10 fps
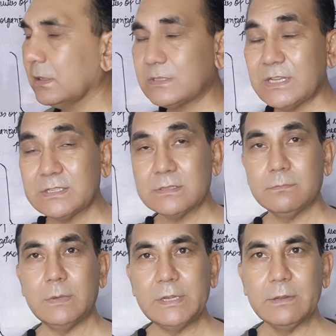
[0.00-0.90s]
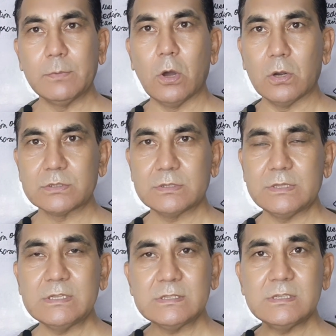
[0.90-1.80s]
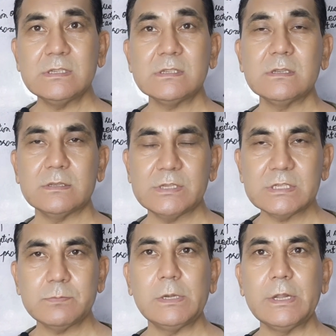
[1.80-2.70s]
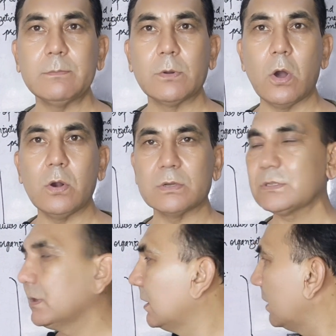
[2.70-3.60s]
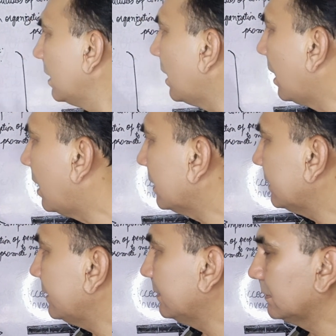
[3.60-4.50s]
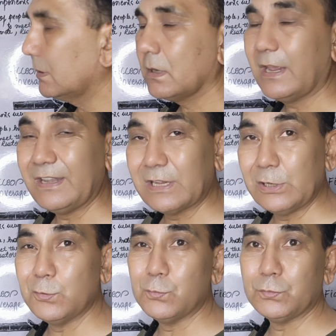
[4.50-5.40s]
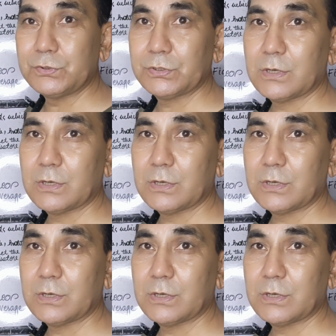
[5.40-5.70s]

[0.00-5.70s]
Six building blocks. These six building blocks are include